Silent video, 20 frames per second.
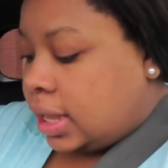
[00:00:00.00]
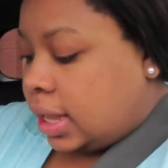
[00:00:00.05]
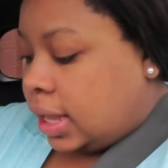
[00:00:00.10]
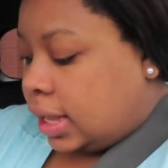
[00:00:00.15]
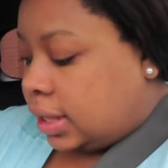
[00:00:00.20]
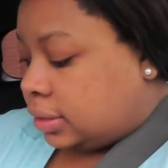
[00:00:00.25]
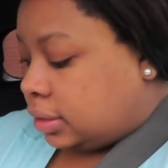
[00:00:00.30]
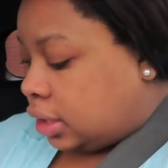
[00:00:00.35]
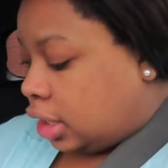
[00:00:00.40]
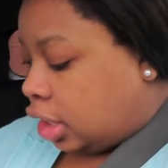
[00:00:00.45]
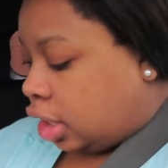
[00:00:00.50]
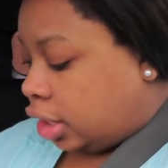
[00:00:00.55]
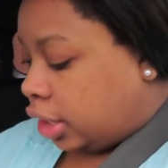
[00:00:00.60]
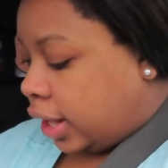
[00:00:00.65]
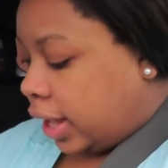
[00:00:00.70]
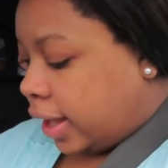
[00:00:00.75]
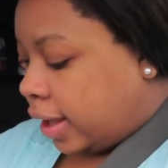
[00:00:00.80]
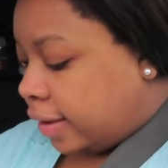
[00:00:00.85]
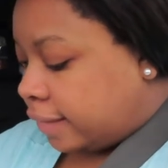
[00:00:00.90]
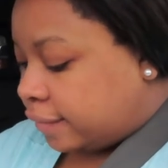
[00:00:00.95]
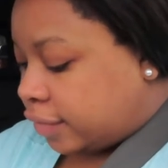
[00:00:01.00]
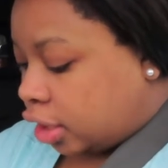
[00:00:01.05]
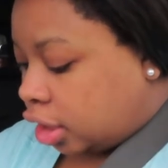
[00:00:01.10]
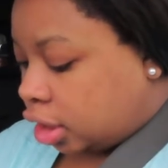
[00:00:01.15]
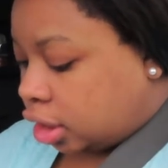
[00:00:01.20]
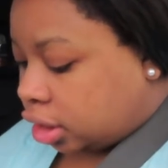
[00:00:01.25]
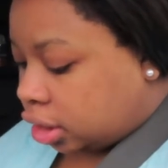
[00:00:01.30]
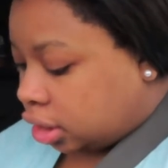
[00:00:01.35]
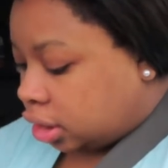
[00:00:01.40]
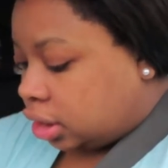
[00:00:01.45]
and let her have
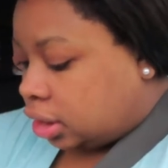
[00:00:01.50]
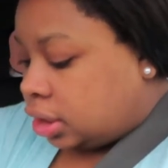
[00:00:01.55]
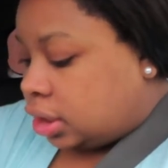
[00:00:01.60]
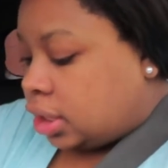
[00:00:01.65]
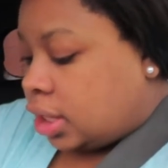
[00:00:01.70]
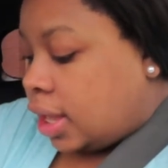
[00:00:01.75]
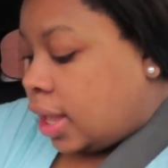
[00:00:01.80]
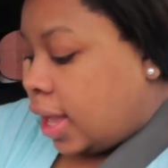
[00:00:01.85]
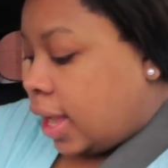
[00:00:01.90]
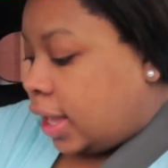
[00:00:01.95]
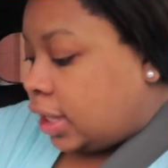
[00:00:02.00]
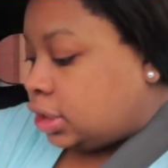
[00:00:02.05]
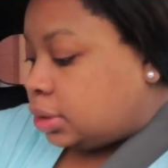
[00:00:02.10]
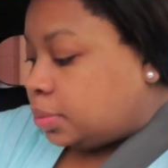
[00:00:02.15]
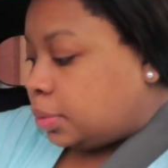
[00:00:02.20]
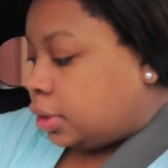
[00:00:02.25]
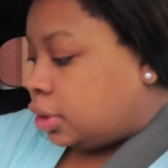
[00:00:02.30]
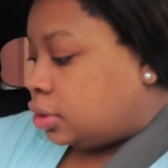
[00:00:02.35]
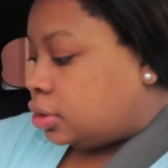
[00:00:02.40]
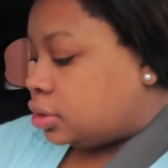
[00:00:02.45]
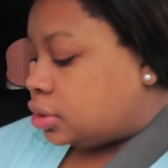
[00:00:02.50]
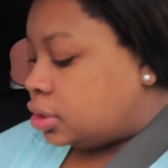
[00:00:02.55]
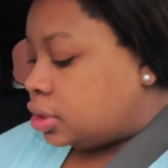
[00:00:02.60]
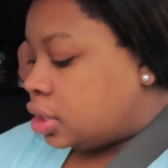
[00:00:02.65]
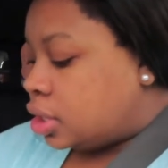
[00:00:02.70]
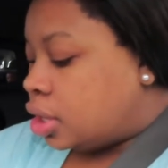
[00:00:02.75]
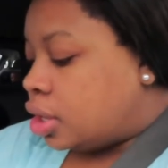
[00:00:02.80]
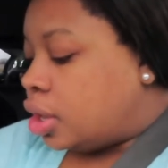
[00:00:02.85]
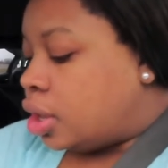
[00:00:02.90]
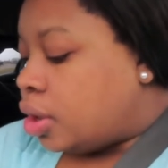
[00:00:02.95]
her hash browns
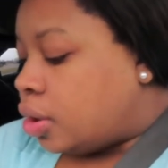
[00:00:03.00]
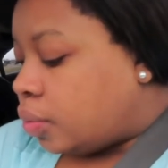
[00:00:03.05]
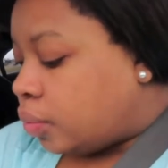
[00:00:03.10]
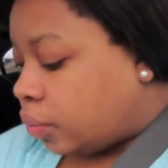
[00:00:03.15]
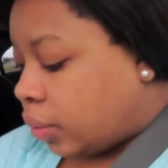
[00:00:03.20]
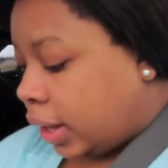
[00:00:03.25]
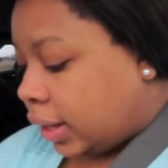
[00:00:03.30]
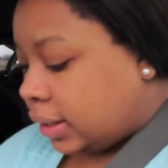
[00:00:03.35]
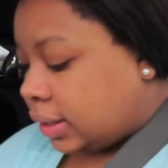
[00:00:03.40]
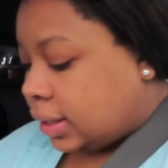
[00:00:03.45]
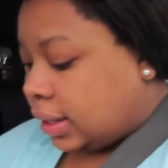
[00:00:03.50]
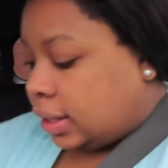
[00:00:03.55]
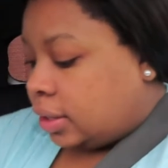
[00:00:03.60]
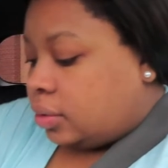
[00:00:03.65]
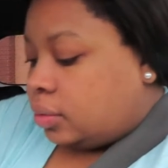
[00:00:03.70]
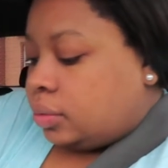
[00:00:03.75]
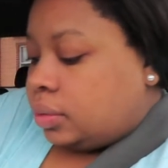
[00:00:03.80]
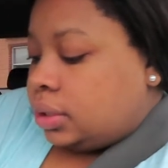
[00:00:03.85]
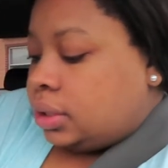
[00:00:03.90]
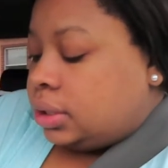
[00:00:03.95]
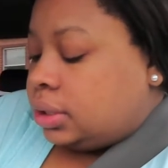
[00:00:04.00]
right now.